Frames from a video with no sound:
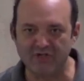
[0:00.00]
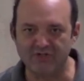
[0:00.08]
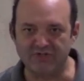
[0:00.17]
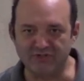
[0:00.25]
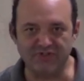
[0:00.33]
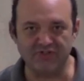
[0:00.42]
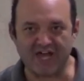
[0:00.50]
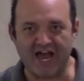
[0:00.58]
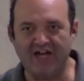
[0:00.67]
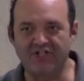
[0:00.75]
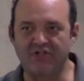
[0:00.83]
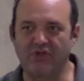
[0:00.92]
So this is
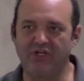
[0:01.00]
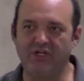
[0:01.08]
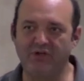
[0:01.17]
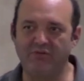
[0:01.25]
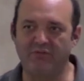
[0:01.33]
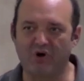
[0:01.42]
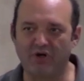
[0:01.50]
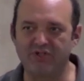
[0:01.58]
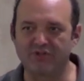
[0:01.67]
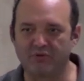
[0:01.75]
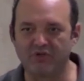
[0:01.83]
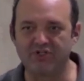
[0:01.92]
actually
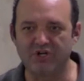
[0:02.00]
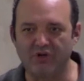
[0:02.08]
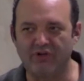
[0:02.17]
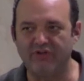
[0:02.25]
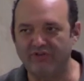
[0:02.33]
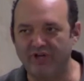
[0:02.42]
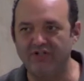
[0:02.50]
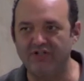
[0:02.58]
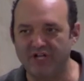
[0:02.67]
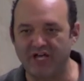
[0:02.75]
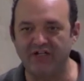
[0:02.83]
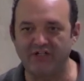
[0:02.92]
Mark's original
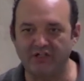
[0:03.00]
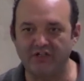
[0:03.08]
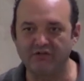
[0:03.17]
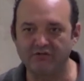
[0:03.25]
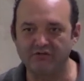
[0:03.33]
intended ending.